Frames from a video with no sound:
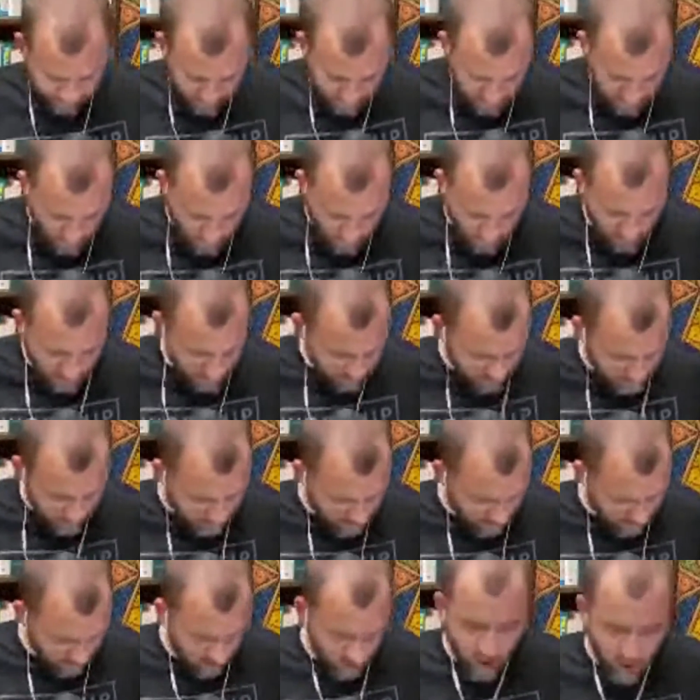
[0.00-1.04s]
Well,
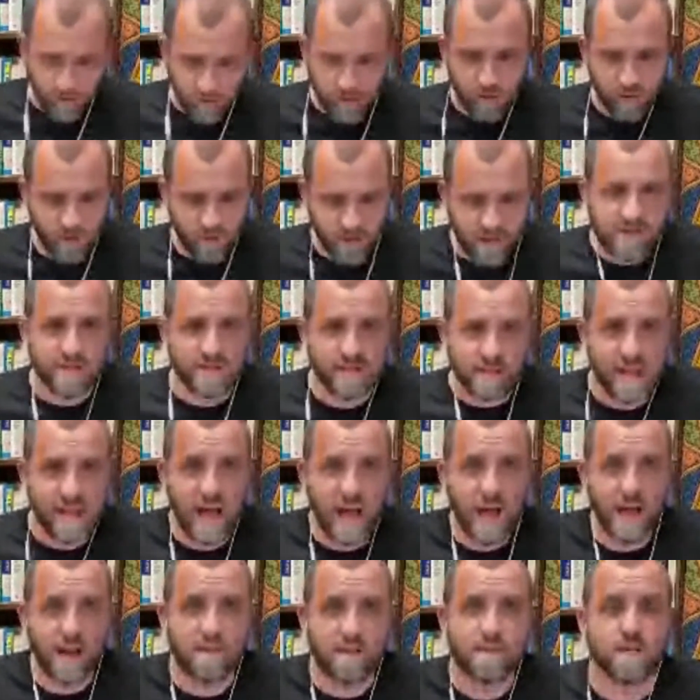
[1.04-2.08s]
although that is a
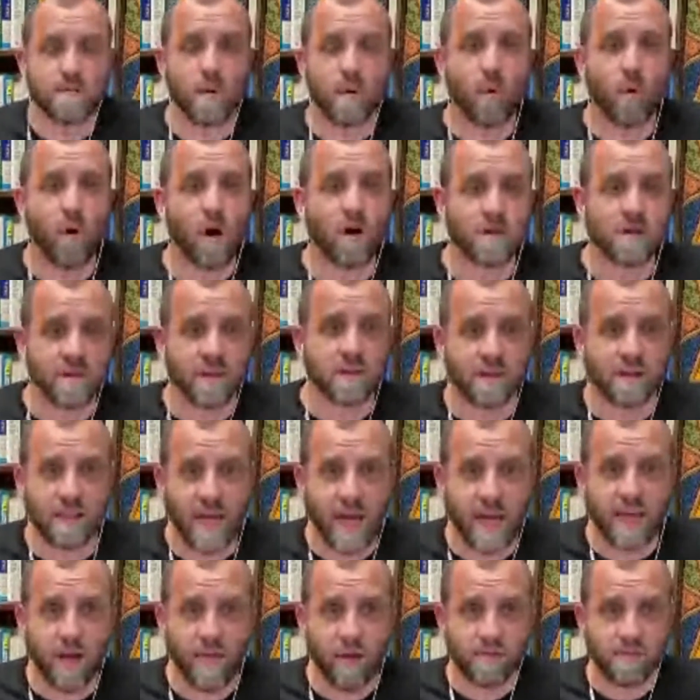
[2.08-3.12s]
line from A Walk in the
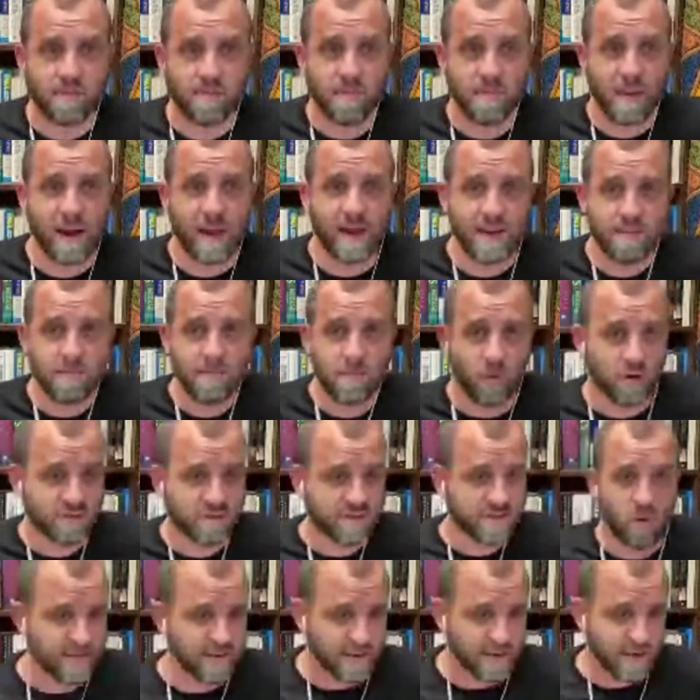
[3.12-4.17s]
Clouds, Mandy Moore
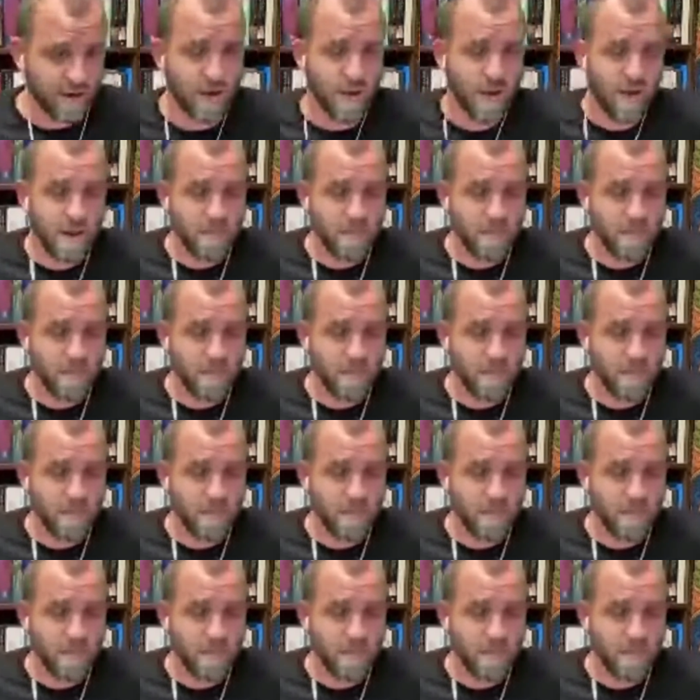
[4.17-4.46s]
said